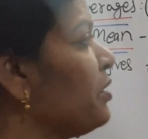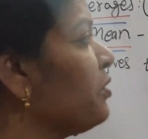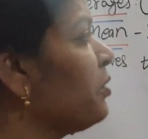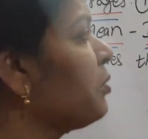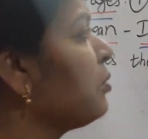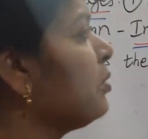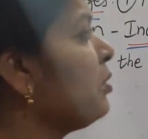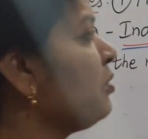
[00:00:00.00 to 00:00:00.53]
is
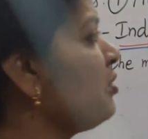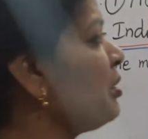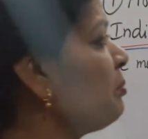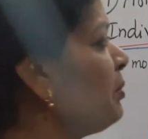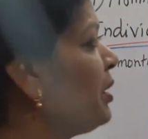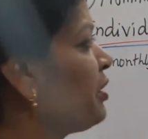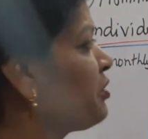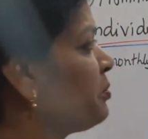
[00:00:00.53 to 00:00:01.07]
equal to
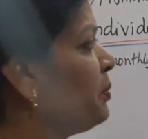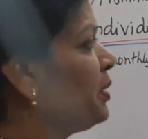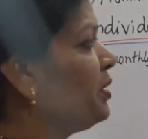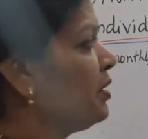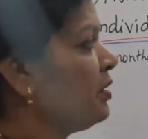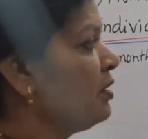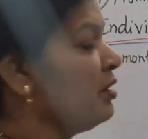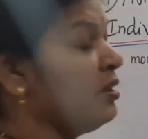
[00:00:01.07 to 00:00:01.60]
sigma x by
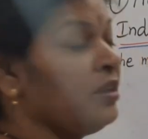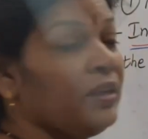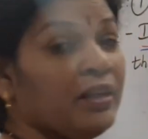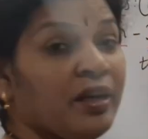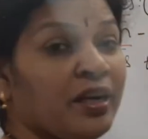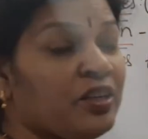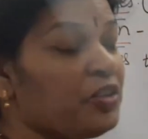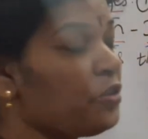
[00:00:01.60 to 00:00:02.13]
n.
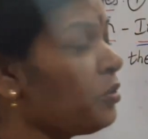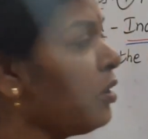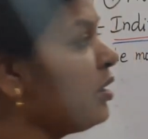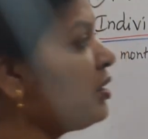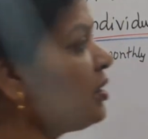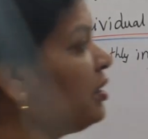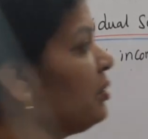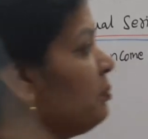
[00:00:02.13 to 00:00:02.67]
And
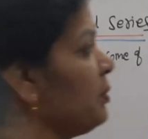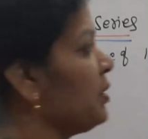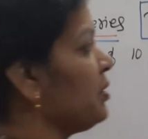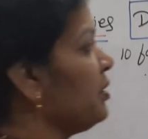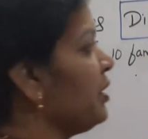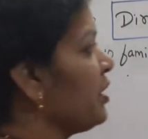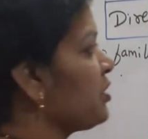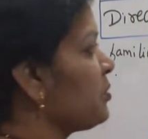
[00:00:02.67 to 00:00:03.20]
shortcut
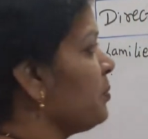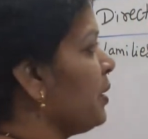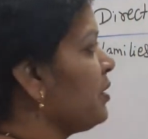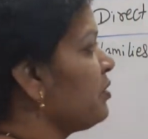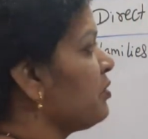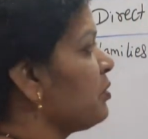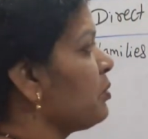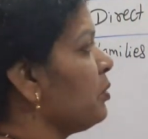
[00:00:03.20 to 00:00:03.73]
method, x bar
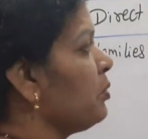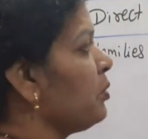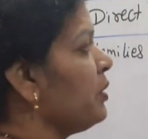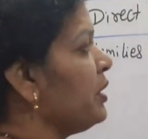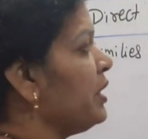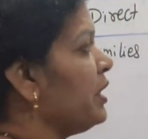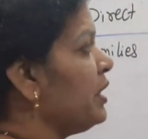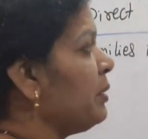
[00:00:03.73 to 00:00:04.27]
is equal to
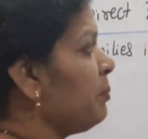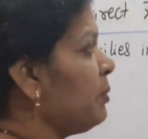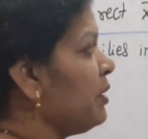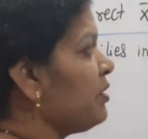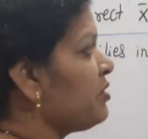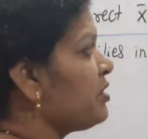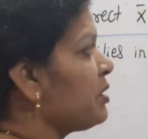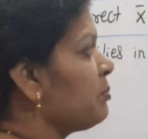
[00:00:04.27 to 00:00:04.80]
a
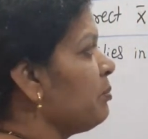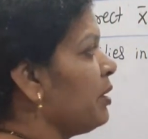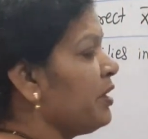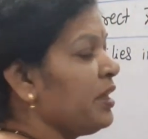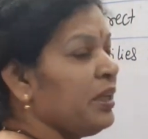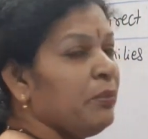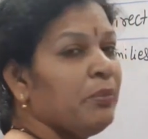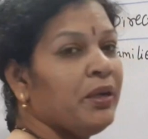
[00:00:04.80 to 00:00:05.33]
plus sigma
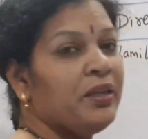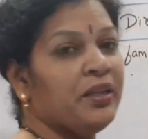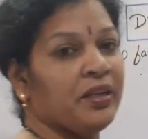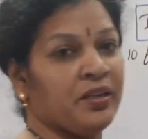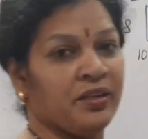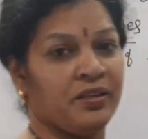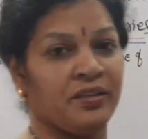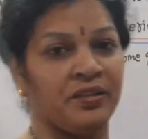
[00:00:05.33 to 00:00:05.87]
d by
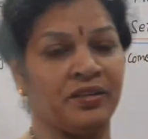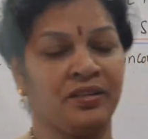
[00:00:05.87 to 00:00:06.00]
n.